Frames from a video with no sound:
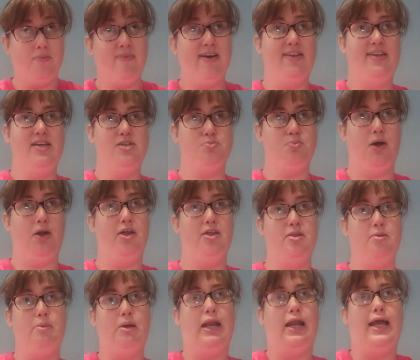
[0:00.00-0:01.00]
Well, this one at
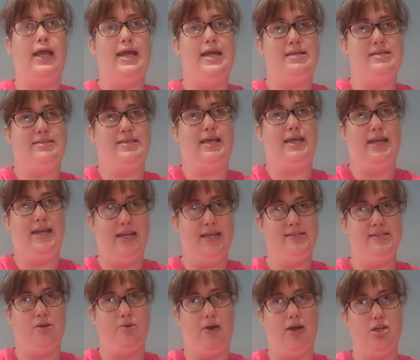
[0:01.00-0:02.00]
the minute is an
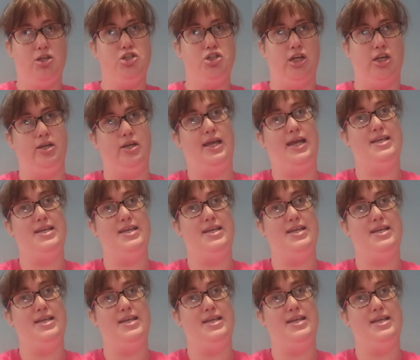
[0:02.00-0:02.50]
easy question.